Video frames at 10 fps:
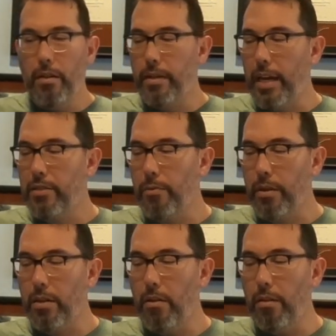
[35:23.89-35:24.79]
Okay, so we're
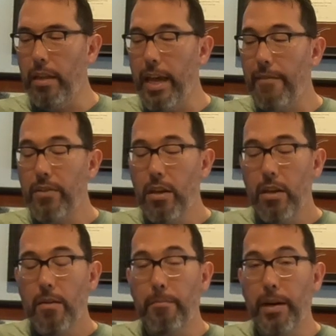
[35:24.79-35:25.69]
going to go left,
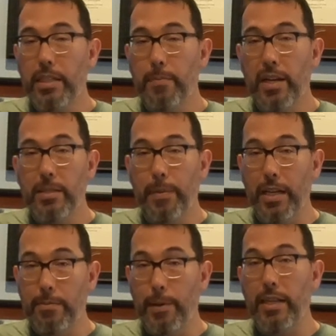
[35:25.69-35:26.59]
buzz, buzz,
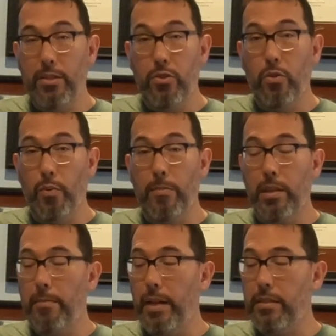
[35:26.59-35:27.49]
buzz, buzz. Let's do rim
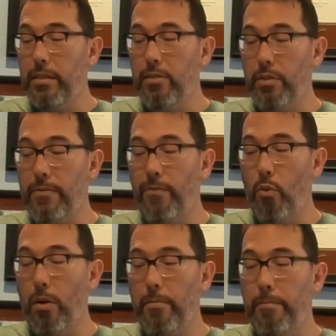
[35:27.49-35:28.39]
on the buzzes. So it's
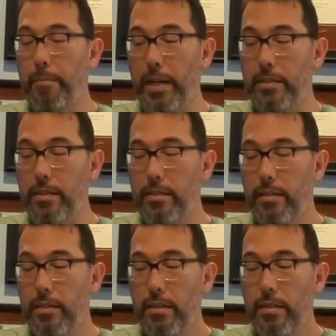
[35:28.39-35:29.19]
4 buzzes,